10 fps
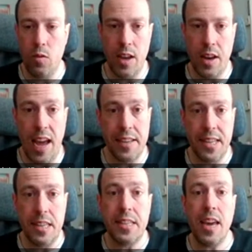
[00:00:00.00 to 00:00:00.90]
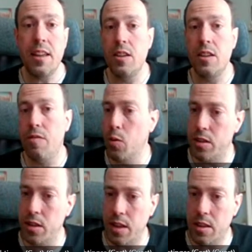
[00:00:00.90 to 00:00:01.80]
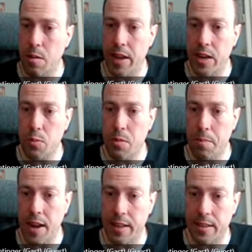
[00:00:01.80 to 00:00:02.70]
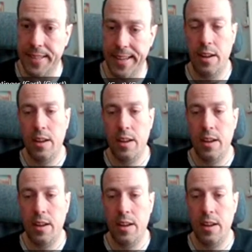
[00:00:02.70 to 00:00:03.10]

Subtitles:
you can access 840 data management plans.